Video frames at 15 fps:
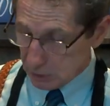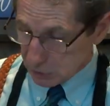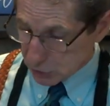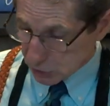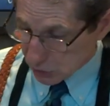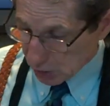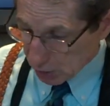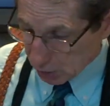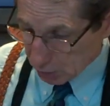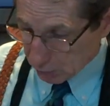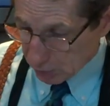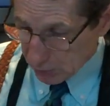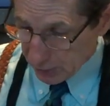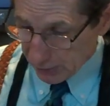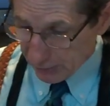So
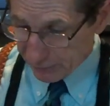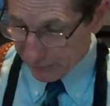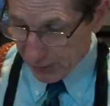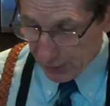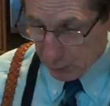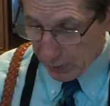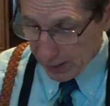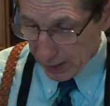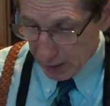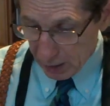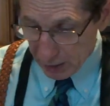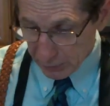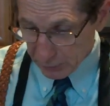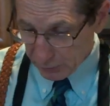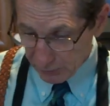if I weigh
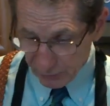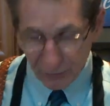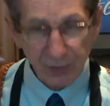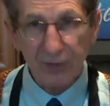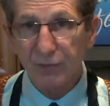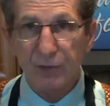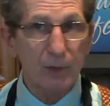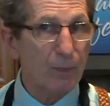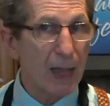150